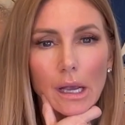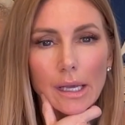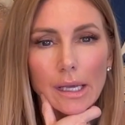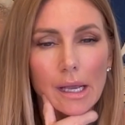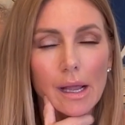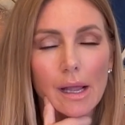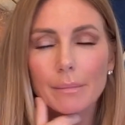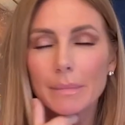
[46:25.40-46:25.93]

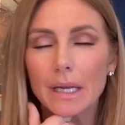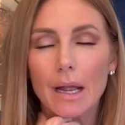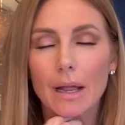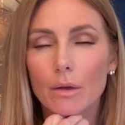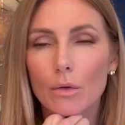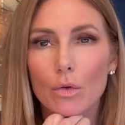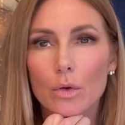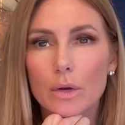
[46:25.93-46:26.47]
Yeah, I mean, I
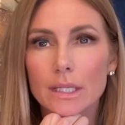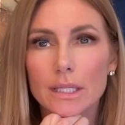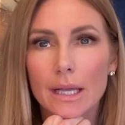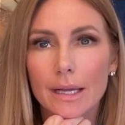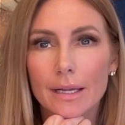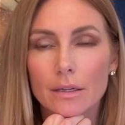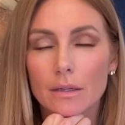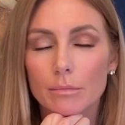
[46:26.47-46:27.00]
always
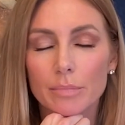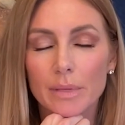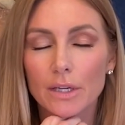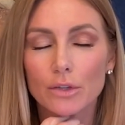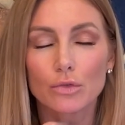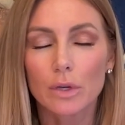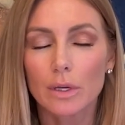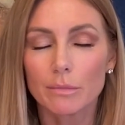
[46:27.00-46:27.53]
had big
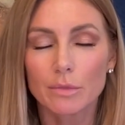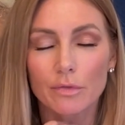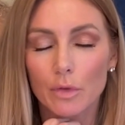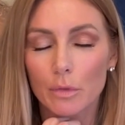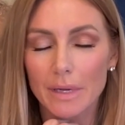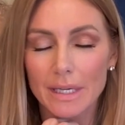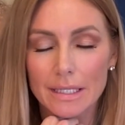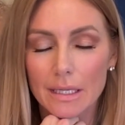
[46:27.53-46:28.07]
dreams for
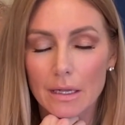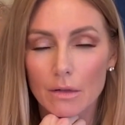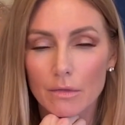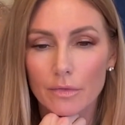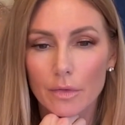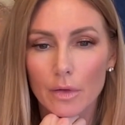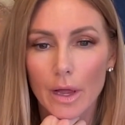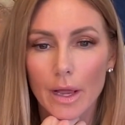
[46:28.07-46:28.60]

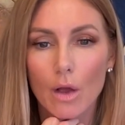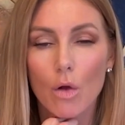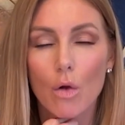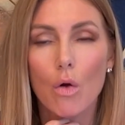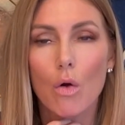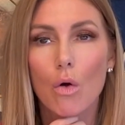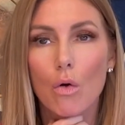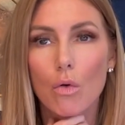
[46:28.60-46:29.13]
myself. I
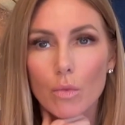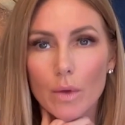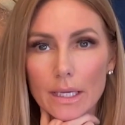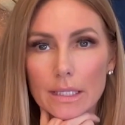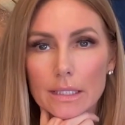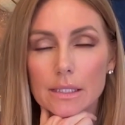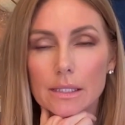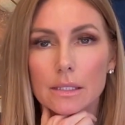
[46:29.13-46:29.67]

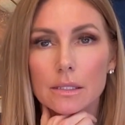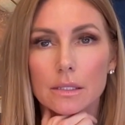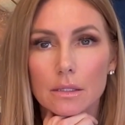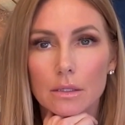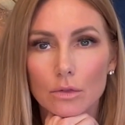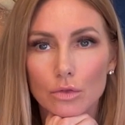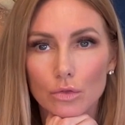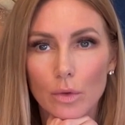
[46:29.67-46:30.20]
always
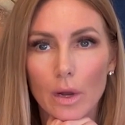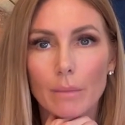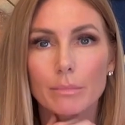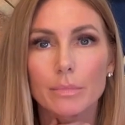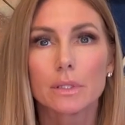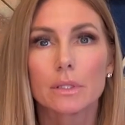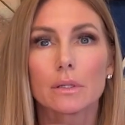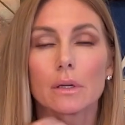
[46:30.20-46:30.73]

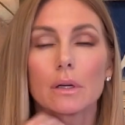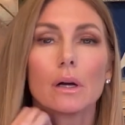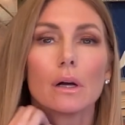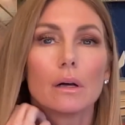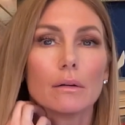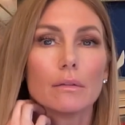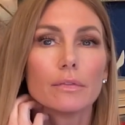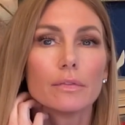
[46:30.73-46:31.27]
dreamt
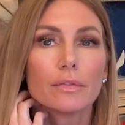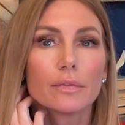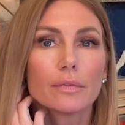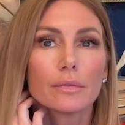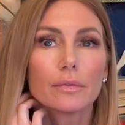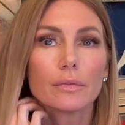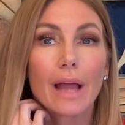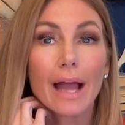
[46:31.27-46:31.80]
of
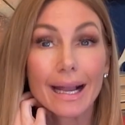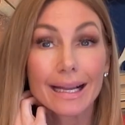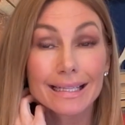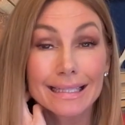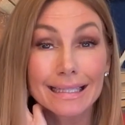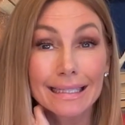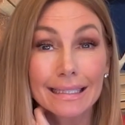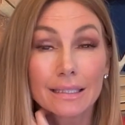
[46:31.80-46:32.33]

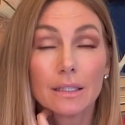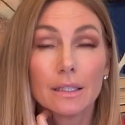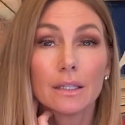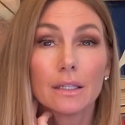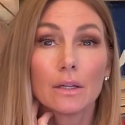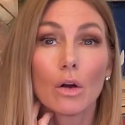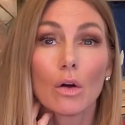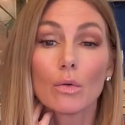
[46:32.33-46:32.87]
acting,
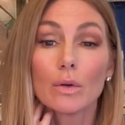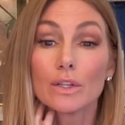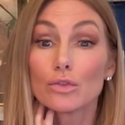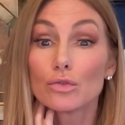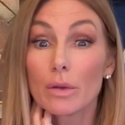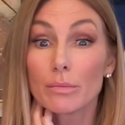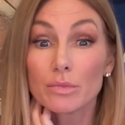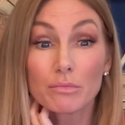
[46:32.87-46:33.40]
always
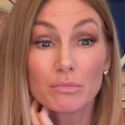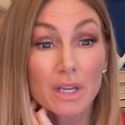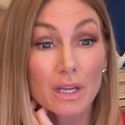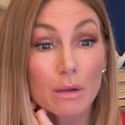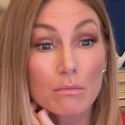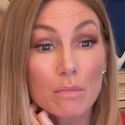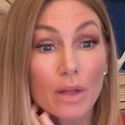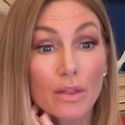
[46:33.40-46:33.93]
dreamt of being a
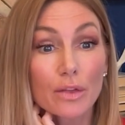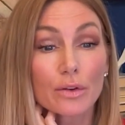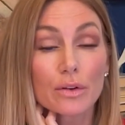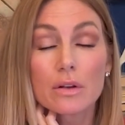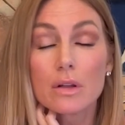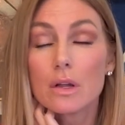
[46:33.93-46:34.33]
mother.